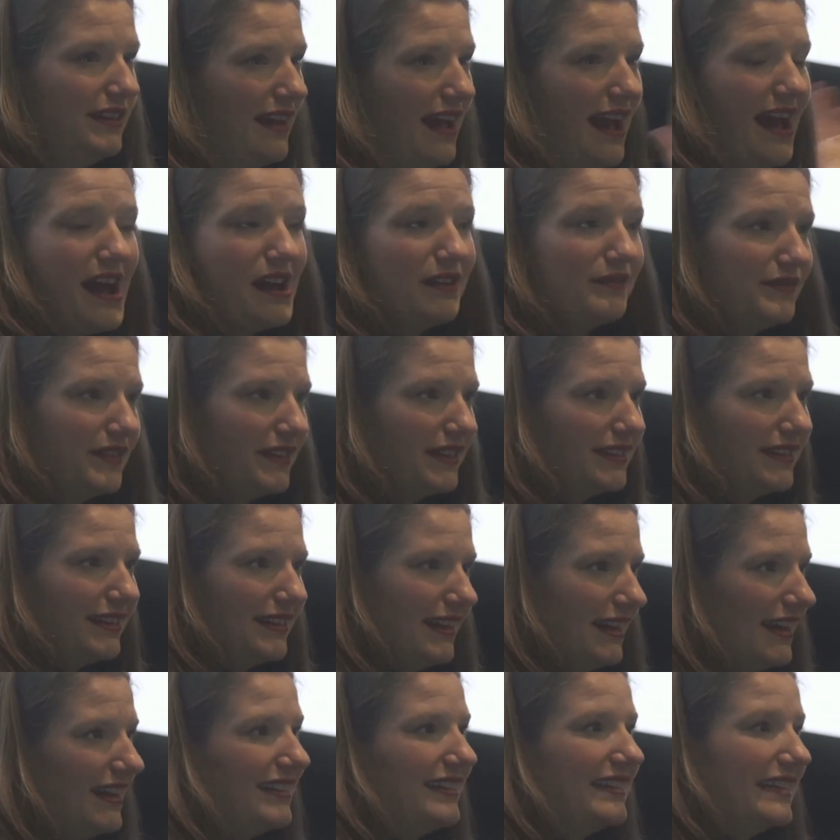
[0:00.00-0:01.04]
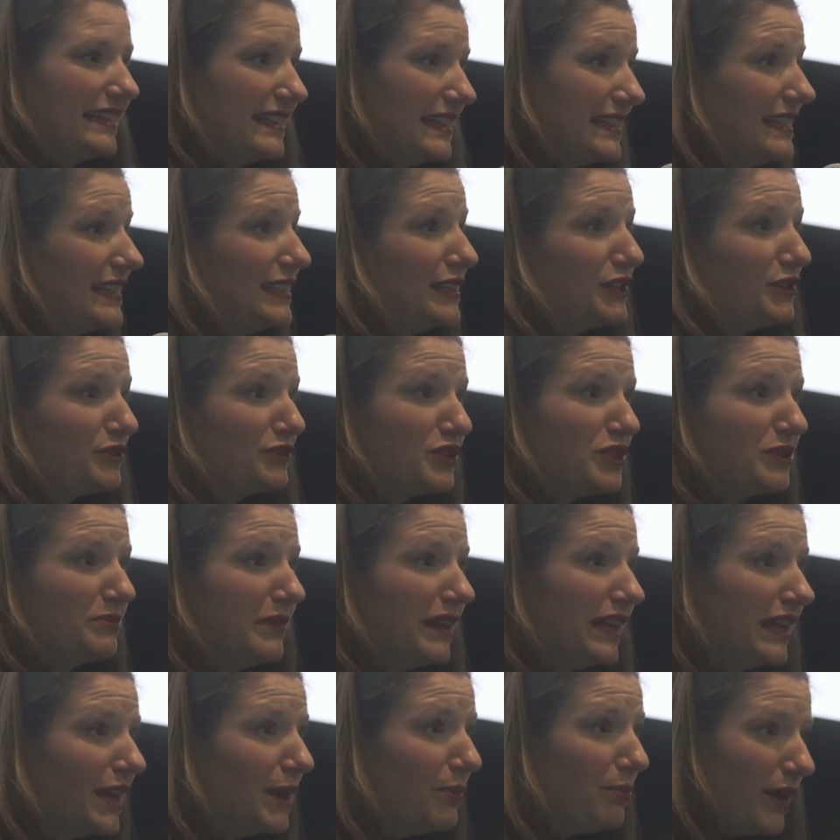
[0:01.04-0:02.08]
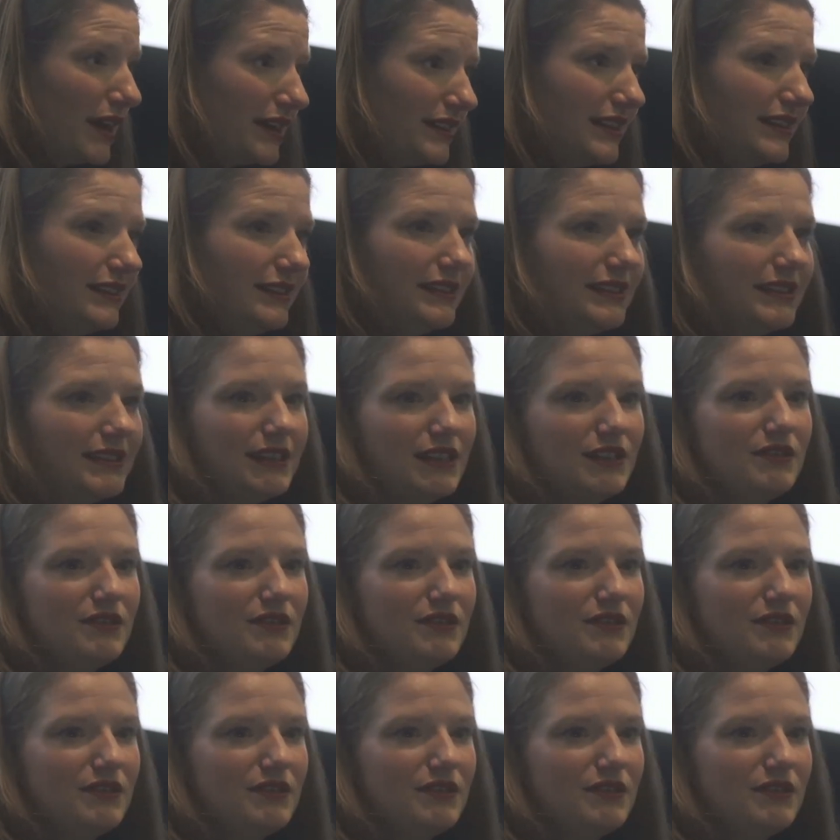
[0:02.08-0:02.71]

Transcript: have an existing social media presence,